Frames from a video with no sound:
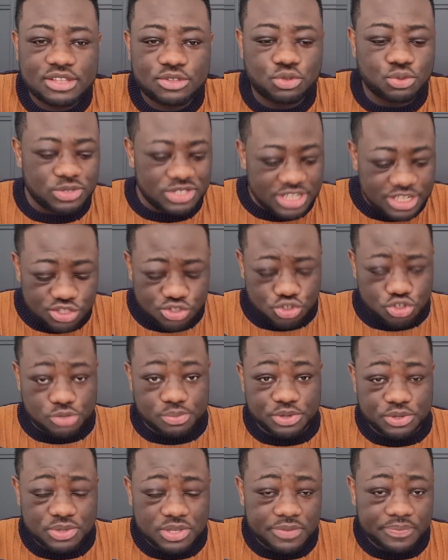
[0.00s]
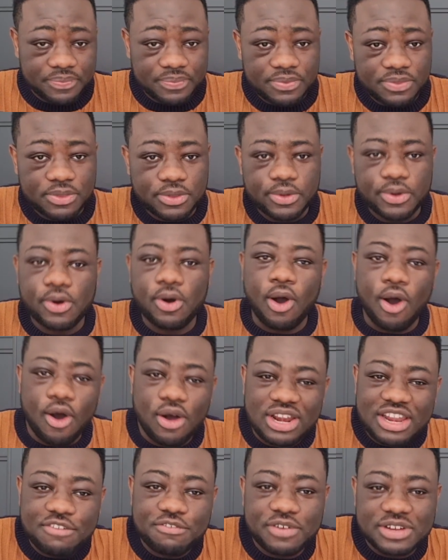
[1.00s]
to distribute,
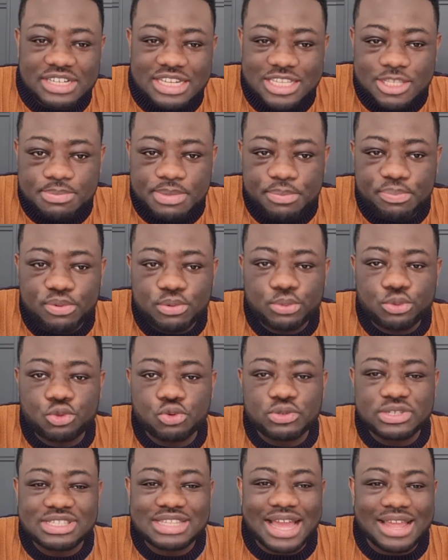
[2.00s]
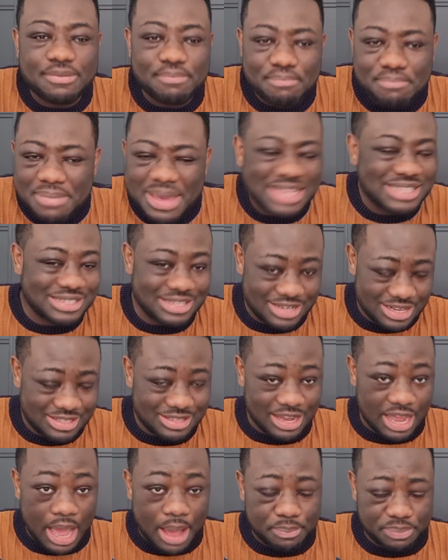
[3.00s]
only for these people to start messing
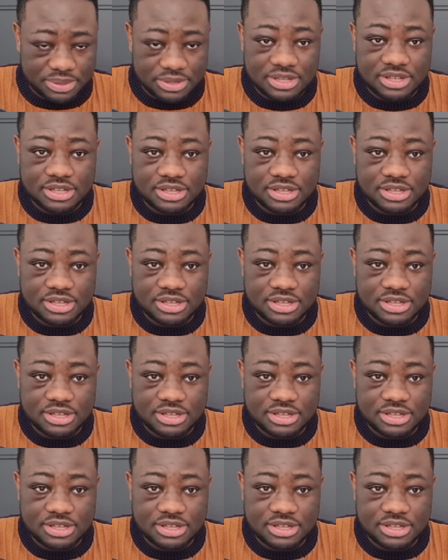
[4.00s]
it up.